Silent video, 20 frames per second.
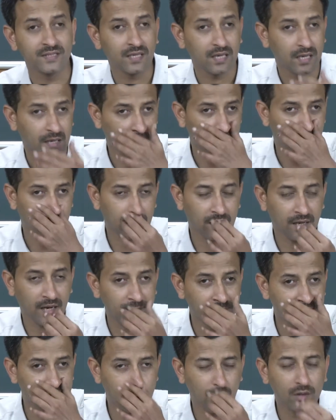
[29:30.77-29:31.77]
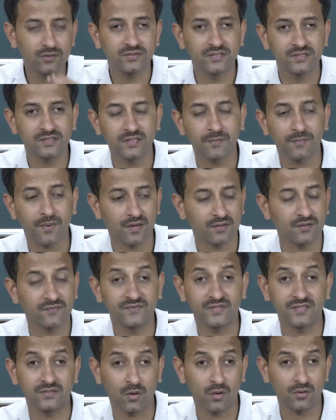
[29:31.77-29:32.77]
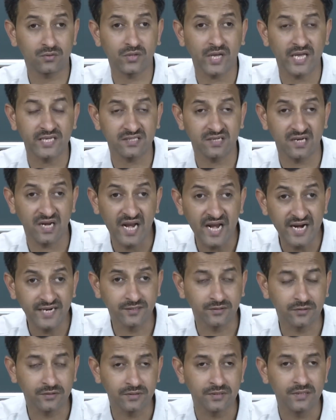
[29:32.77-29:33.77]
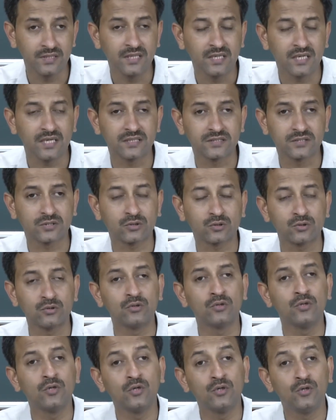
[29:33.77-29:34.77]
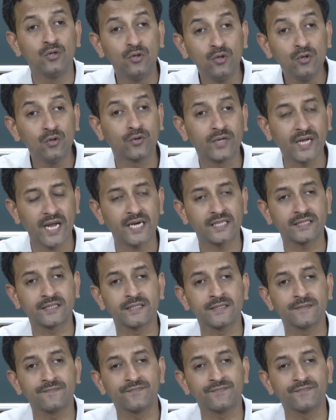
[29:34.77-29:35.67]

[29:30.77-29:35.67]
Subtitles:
not this is a part of, this also has led us to look at